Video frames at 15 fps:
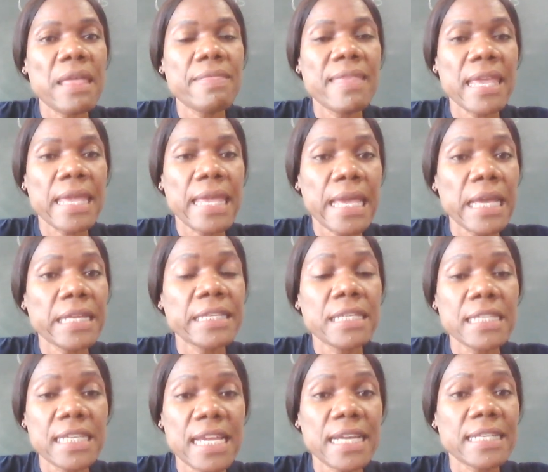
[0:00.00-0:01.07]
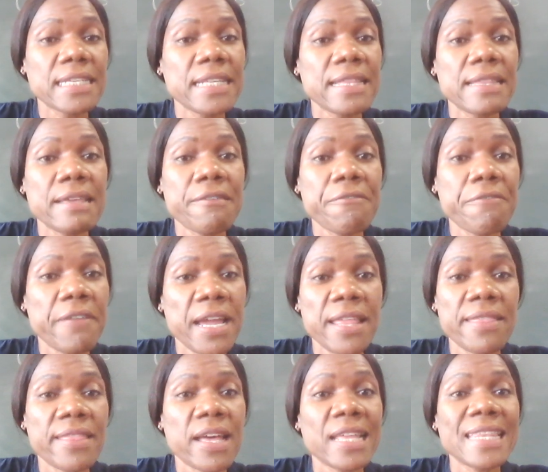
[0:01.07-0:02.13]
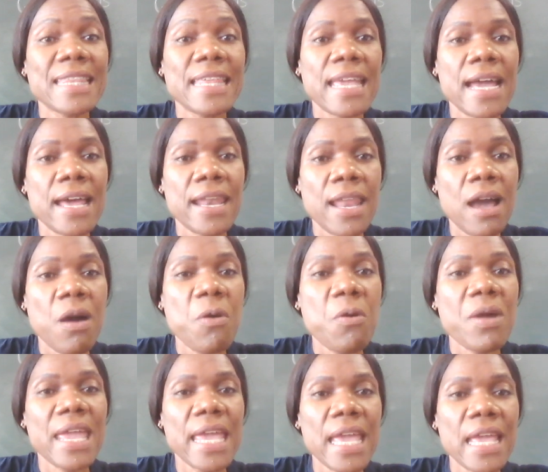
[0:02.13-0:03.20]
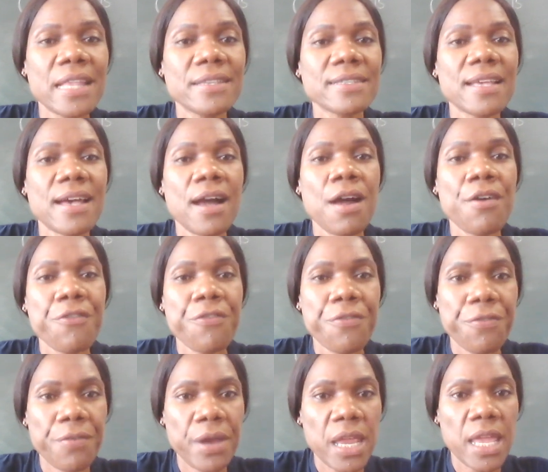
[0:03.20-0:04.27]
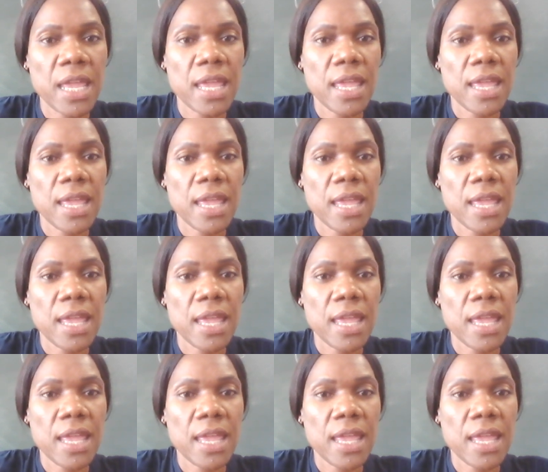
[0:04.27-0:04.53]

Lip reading: they get checked and they find that they are now cancer free.